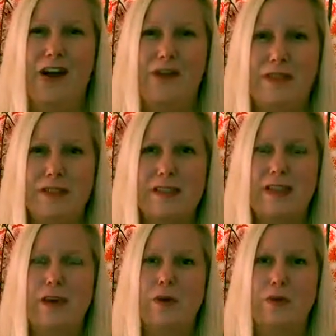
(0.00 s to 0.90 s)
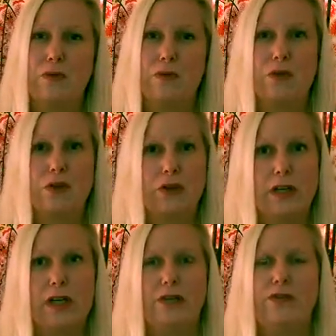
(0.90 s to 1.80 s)
Obviously, going through all the
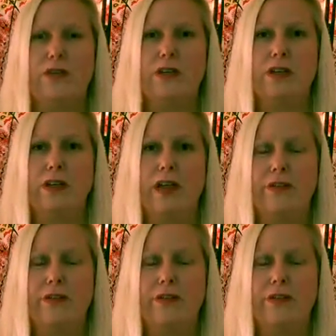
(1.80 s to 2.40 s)
grief and